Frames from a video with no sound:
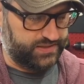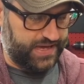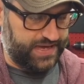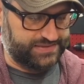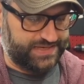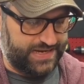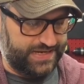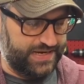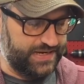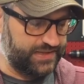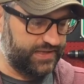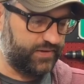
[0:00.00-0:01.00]
as I
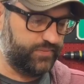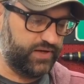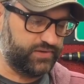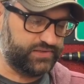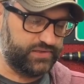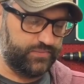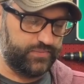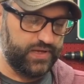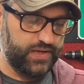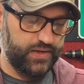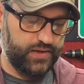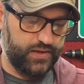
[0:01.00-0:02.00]
needed them. There's some,
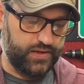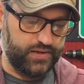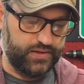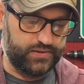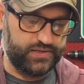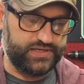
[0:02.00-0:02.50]
uh, the